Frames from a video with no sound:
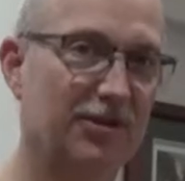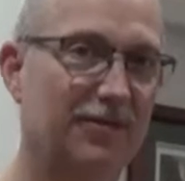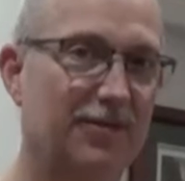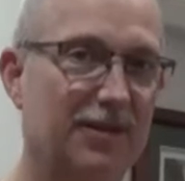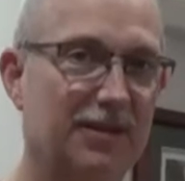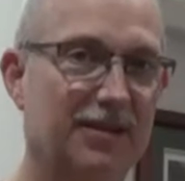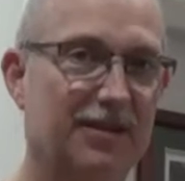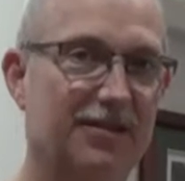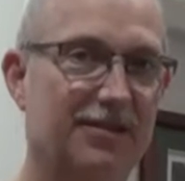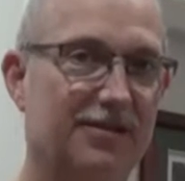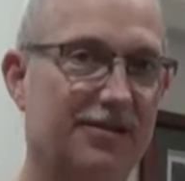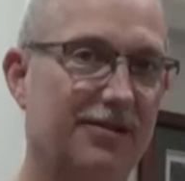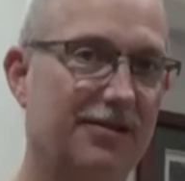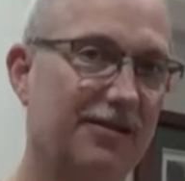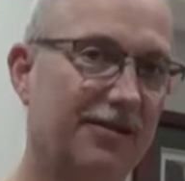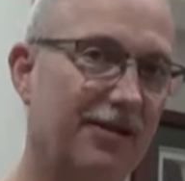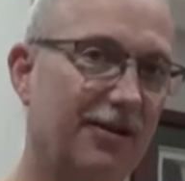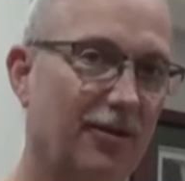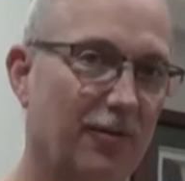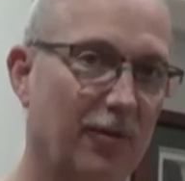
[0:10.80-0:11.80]
of this
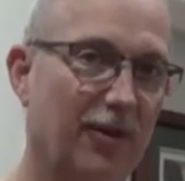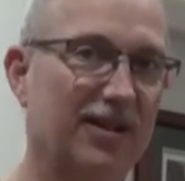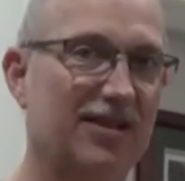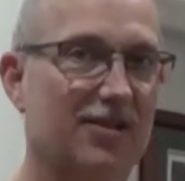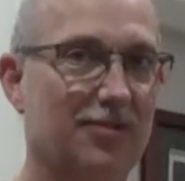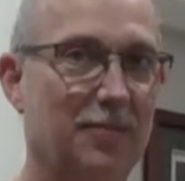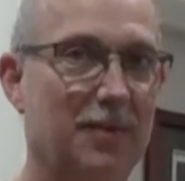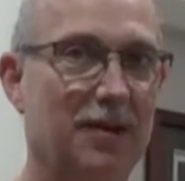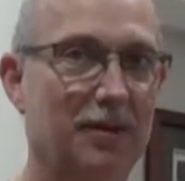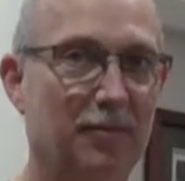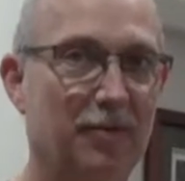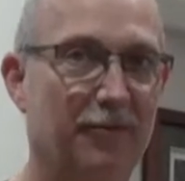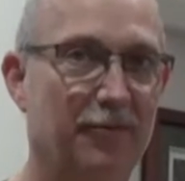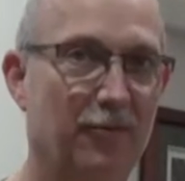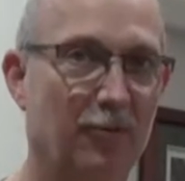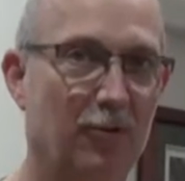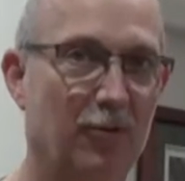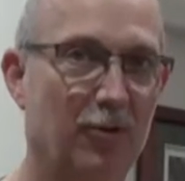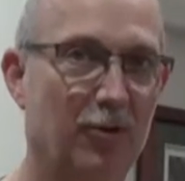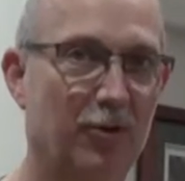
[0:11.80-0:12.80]
recipe
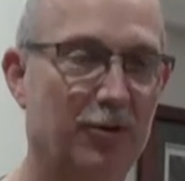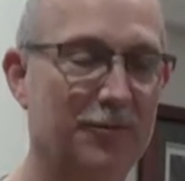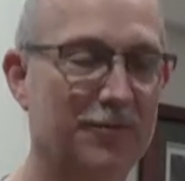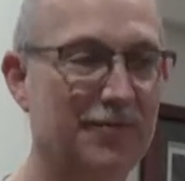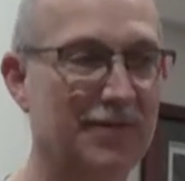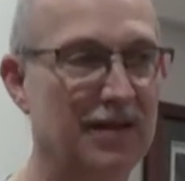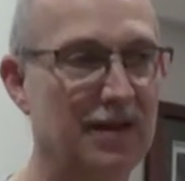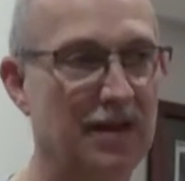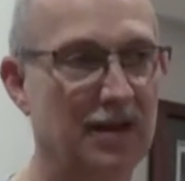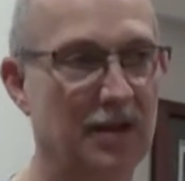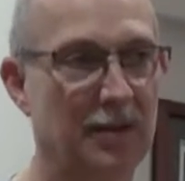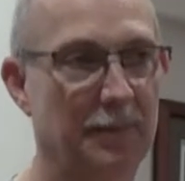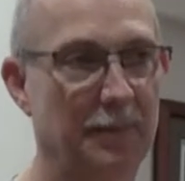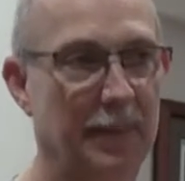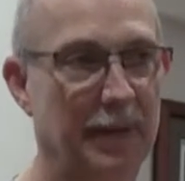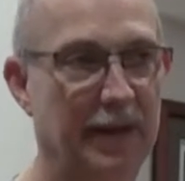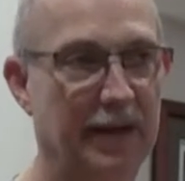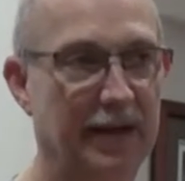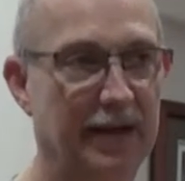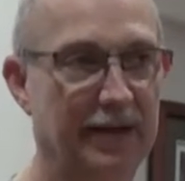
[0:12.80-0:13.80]
before,
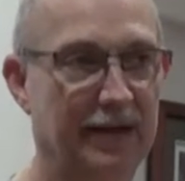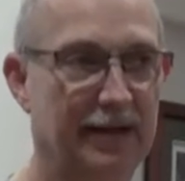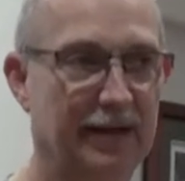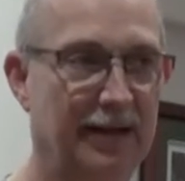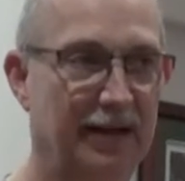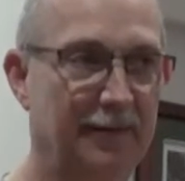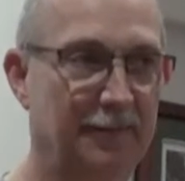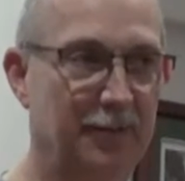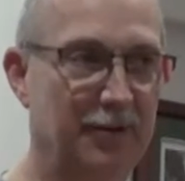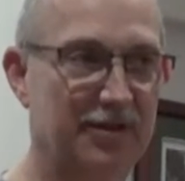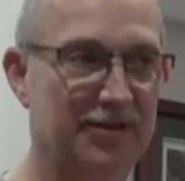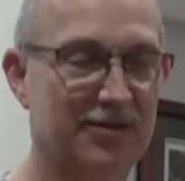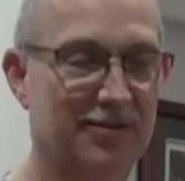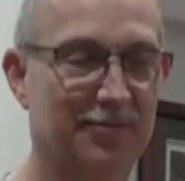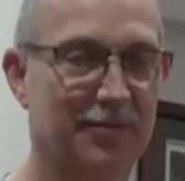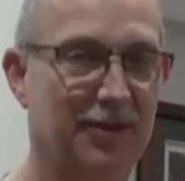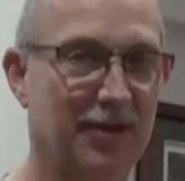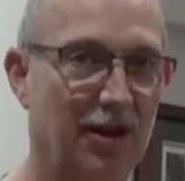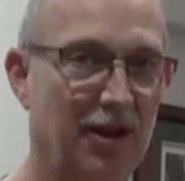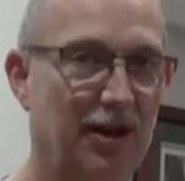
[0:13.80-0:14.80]
but I put some
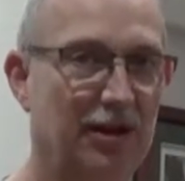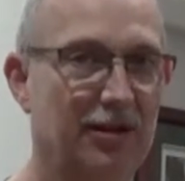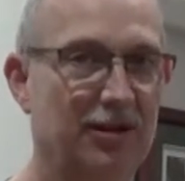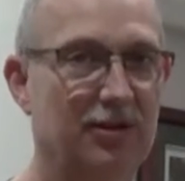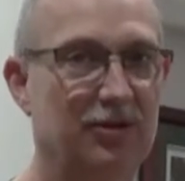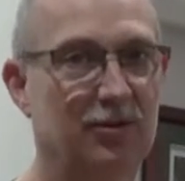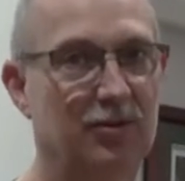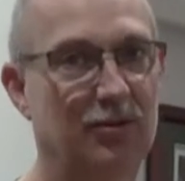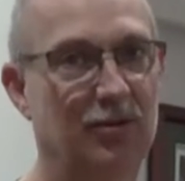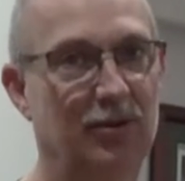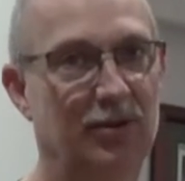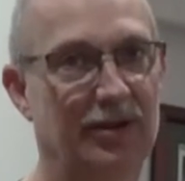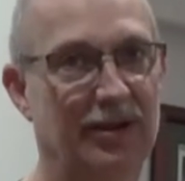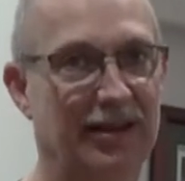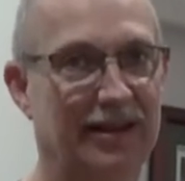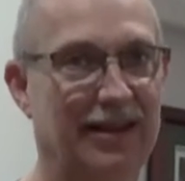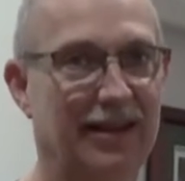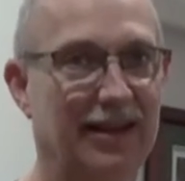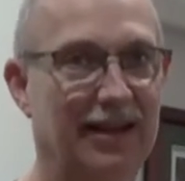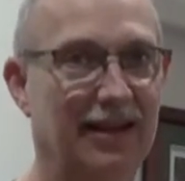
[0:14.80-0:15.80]
thought into it and
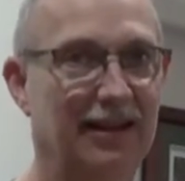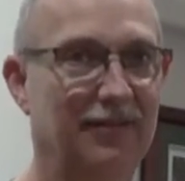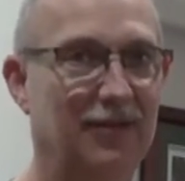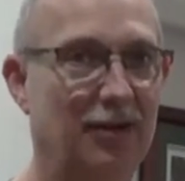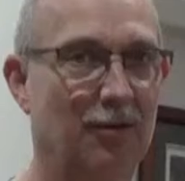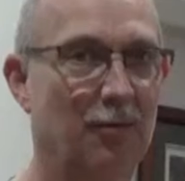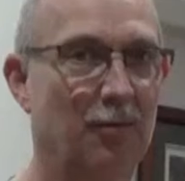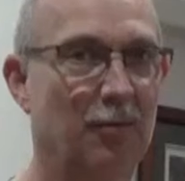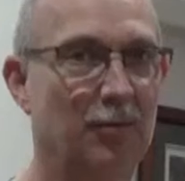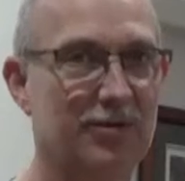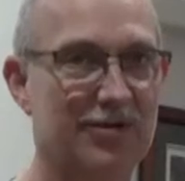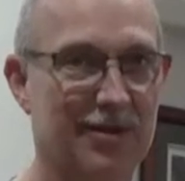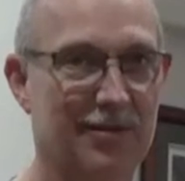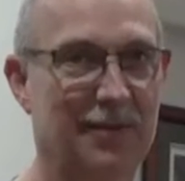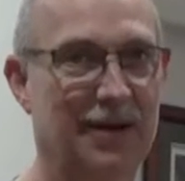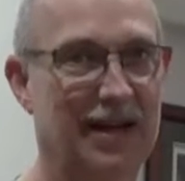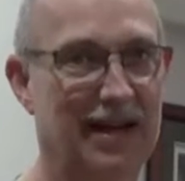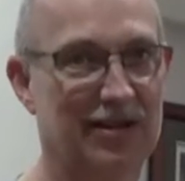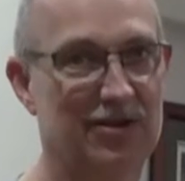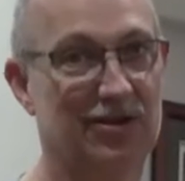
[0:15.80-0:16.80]
I think I've come up with
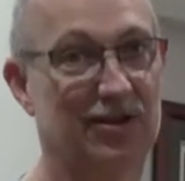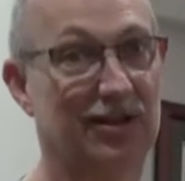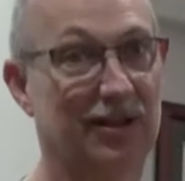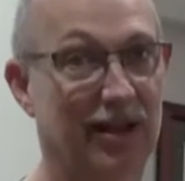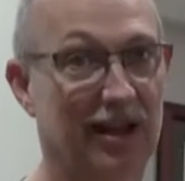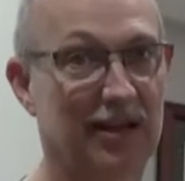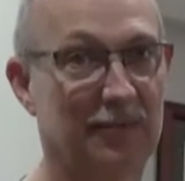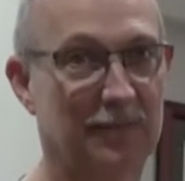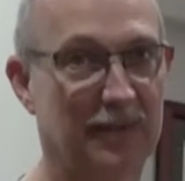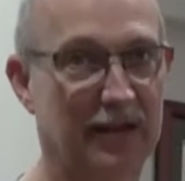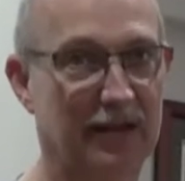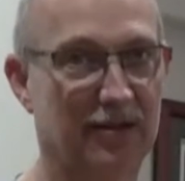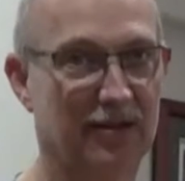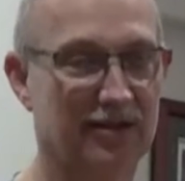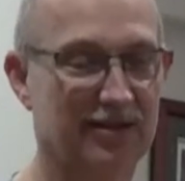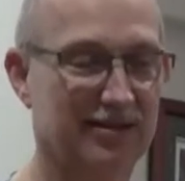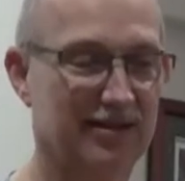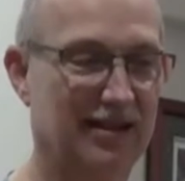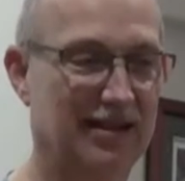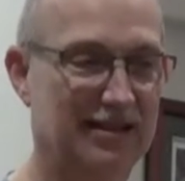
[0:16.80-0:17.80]
something I actually like better,
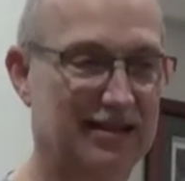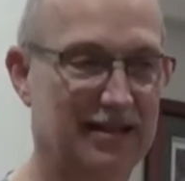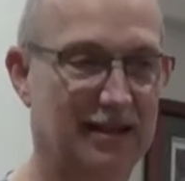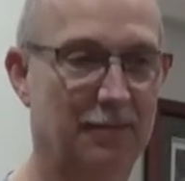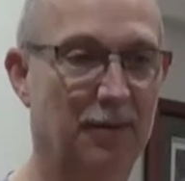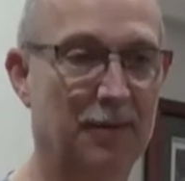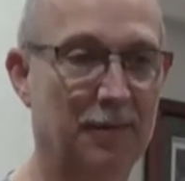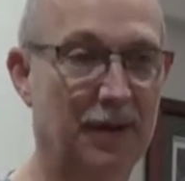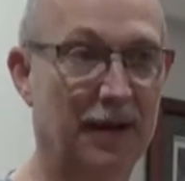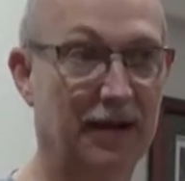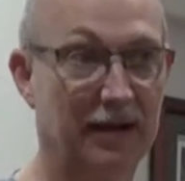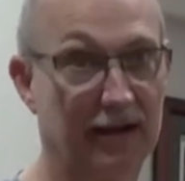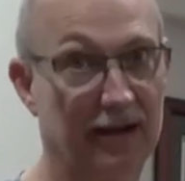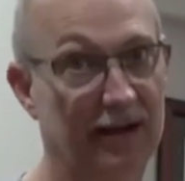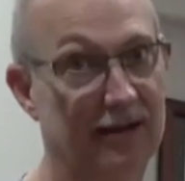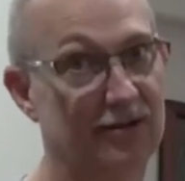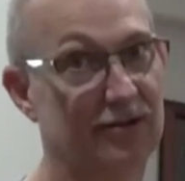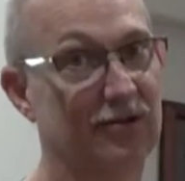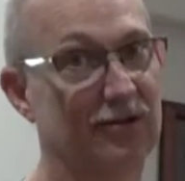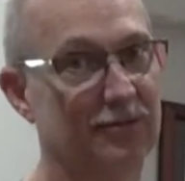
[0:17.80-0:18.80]
because last time I made it
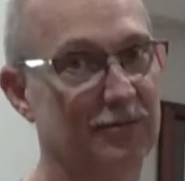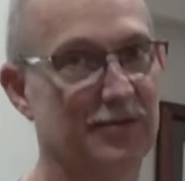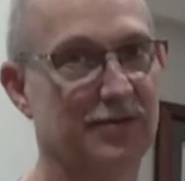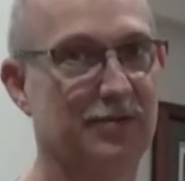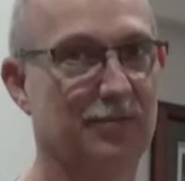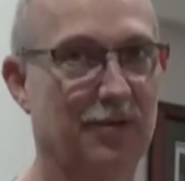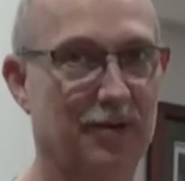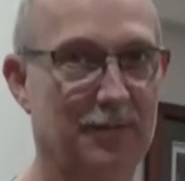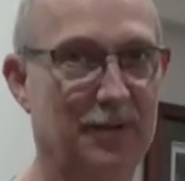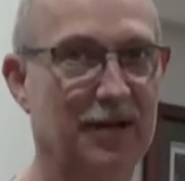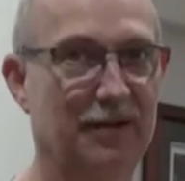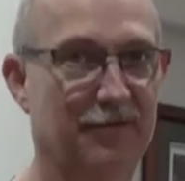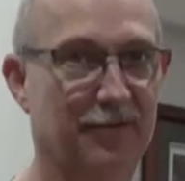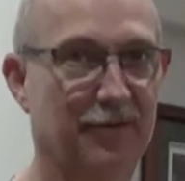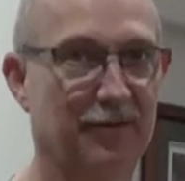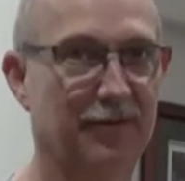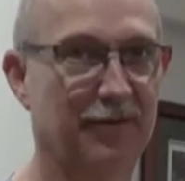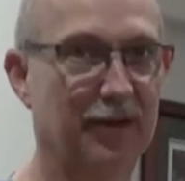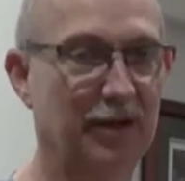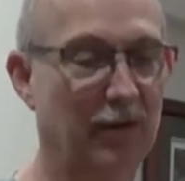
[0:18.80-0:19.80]
actually was when I made it for
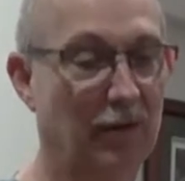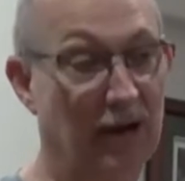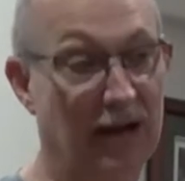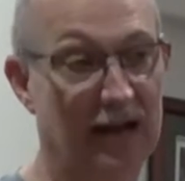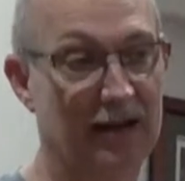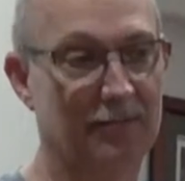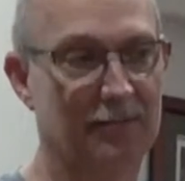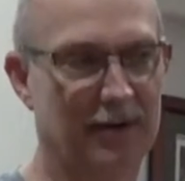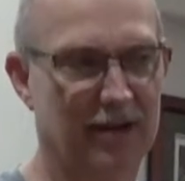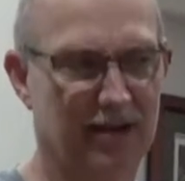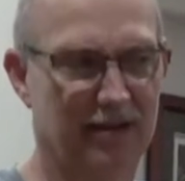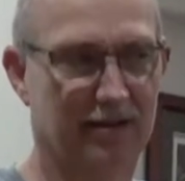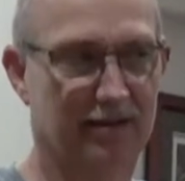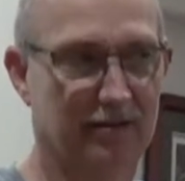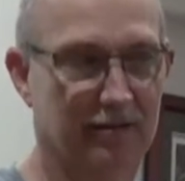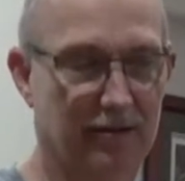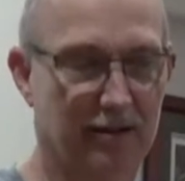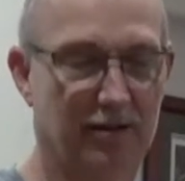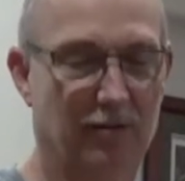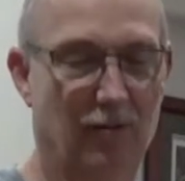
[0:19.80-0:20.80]
the video. I hadn't made it
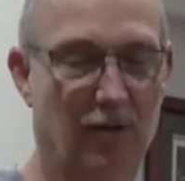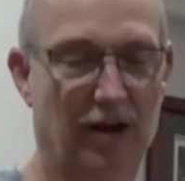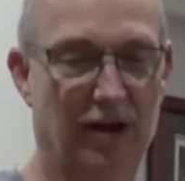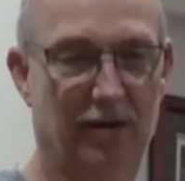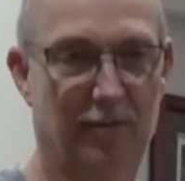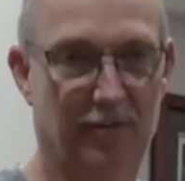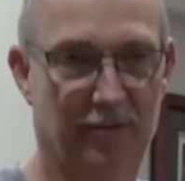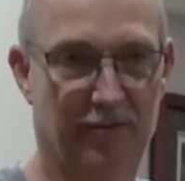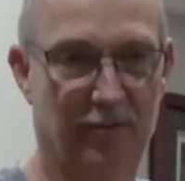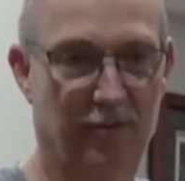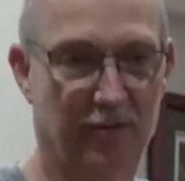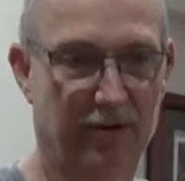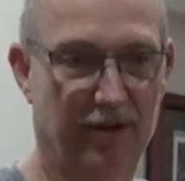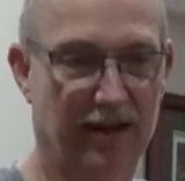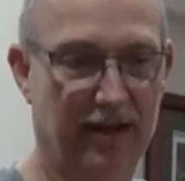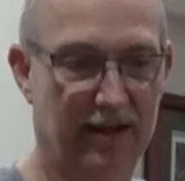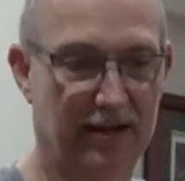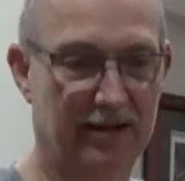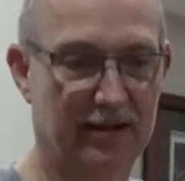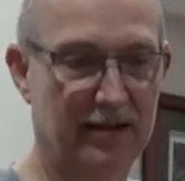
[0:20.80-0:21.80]
in a while before
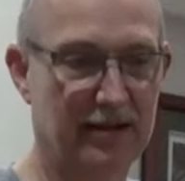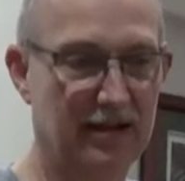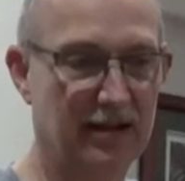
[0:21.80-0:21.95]
that.